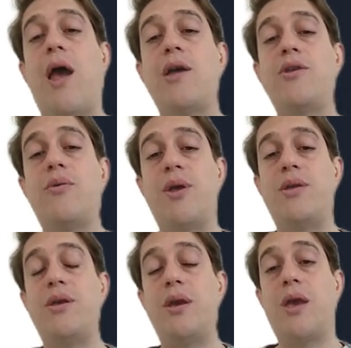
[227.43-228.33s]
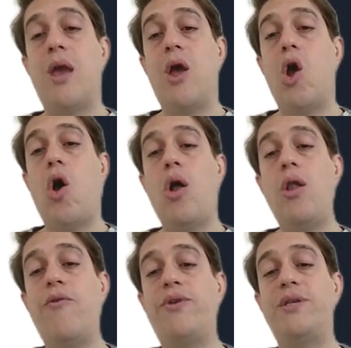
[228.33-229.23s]
automatic
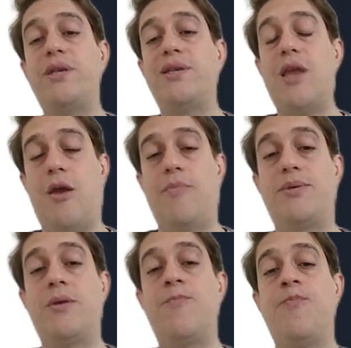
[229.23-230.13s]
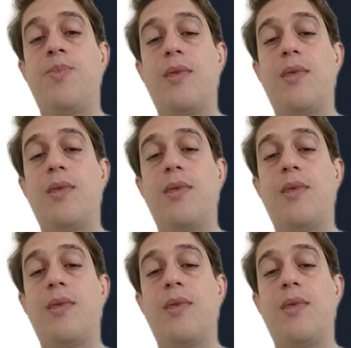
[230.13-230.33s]
all of these steps.